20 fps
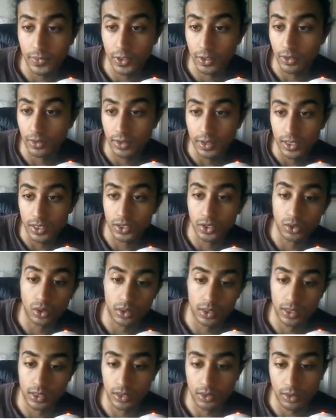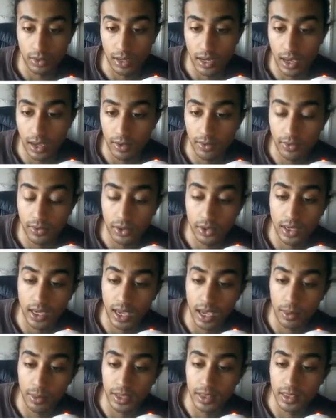6 choices you could have. Okay,
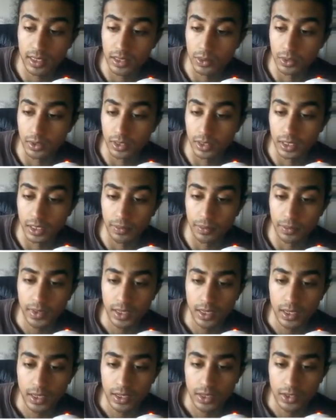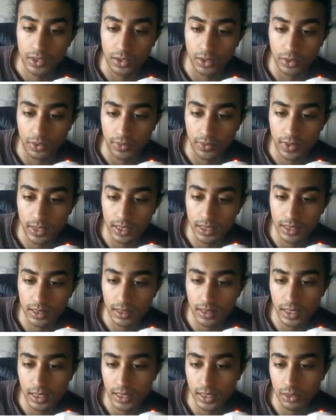how about this one here? So
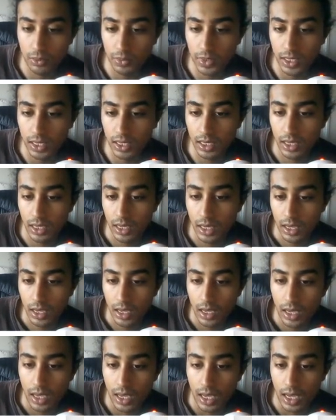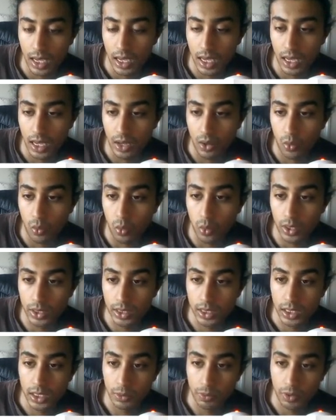this will be
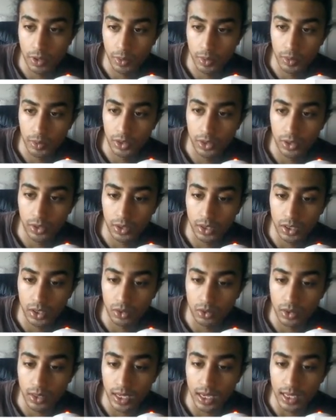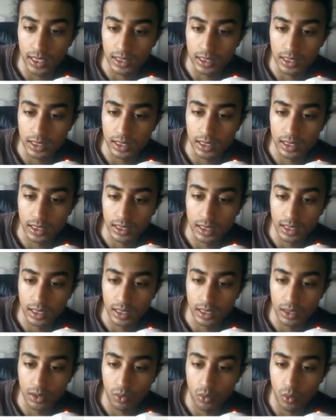what's the probability you get
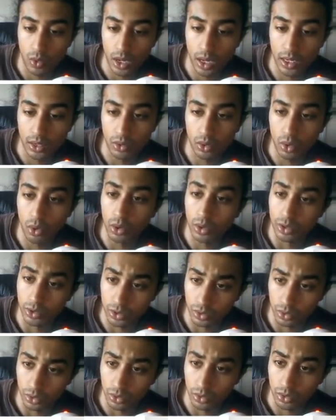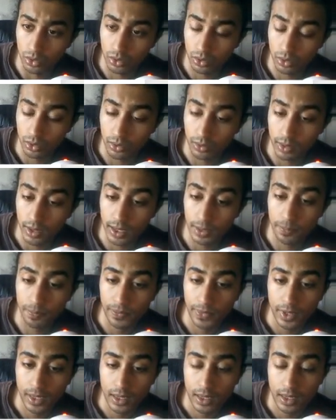1 or 2, right?
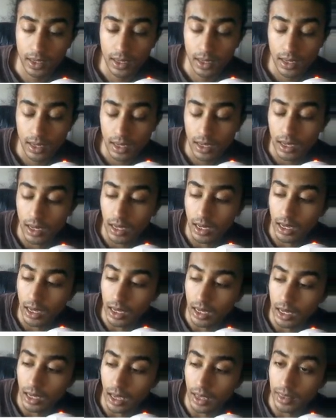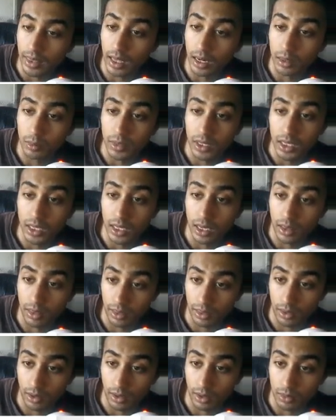And that'll be a
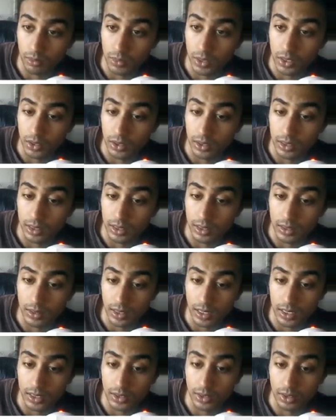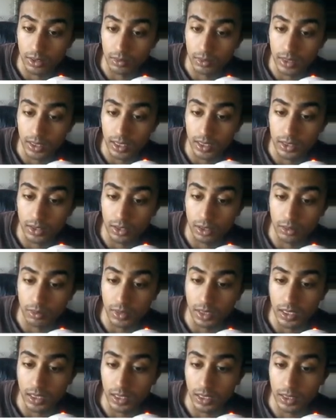third, because it's gonna
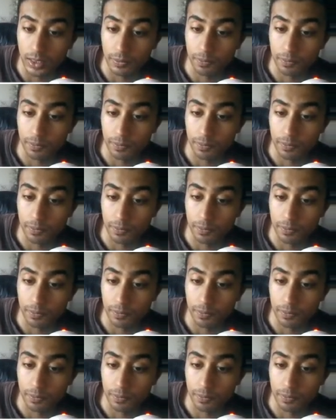be